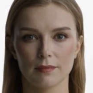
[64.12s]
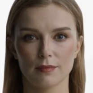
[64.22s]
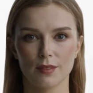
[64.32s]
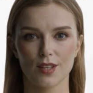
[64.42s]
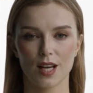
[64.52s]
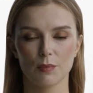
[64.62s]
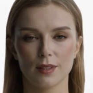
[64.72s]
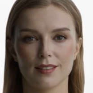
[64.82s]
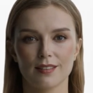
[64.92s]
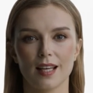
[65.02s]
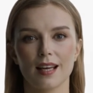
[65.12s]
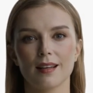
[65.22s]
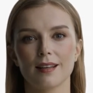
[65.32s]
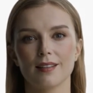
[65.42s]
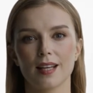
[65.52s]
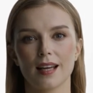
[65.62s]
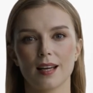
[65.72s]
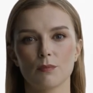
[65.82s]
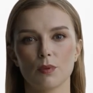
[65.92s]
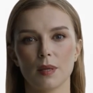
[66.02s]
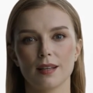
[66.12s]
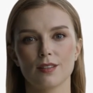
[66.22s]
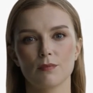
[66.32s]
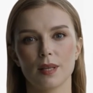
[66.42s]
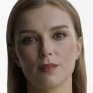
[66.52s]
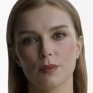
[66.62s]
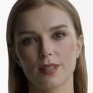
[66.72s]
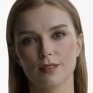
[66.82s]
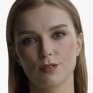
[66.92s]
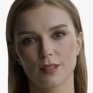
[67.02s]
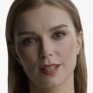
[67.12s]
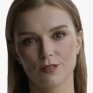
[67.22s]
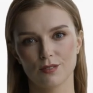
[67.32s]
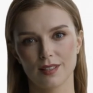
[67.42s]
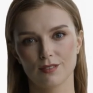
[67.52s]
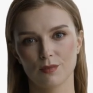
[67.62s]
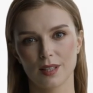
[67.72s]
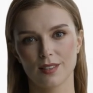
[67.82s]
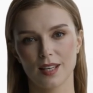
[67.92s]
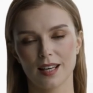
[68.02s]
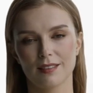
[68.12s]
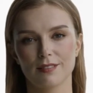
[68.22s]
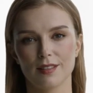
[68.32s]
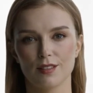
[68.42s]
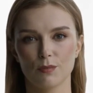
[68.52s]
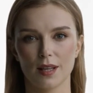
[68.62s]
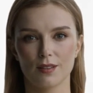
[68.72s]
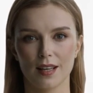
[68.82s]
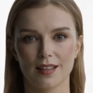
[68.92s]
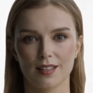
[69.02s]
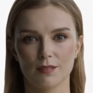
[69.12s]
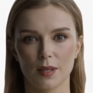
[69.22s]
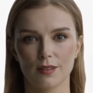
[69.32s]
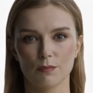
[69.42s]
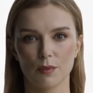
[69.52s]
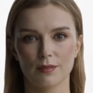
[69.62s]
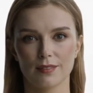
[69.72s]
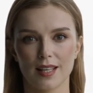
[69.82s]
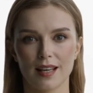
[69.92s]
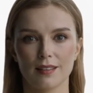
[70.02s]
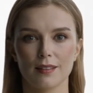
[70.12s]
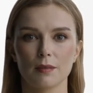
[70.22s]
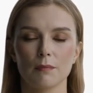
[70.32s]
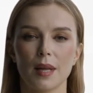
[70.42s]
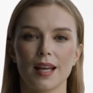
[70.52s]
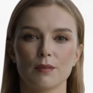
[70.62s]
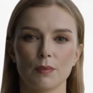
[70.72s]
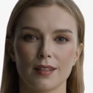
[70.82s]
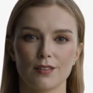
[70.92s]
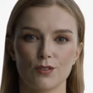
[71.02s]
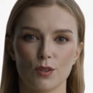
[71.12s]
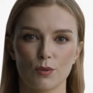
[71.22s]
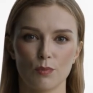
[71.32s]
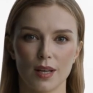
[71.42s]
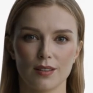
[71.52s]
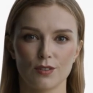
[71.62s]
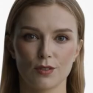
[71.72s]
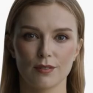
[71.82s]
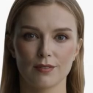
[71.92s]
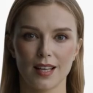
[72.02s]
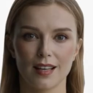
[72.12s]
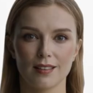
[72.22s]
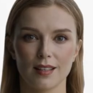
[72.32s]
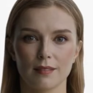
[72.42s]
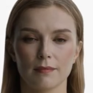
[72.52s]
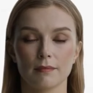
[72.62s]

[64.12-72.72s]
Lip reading: The Japanese yen is gaining momentum as potential interest rate hikes are speculated by the month's end, backed by strong wage growth data.